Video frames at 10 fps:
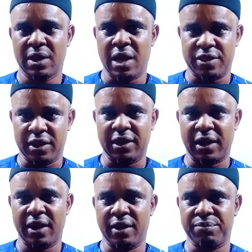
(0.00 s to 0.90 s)
I think
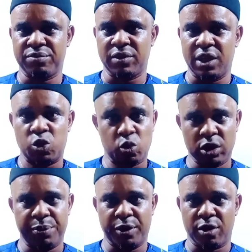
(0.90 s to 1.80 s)
it
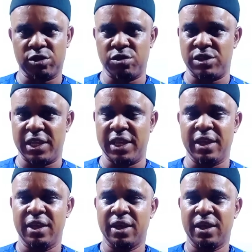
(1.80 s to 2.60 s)
wouldn't be wrong to say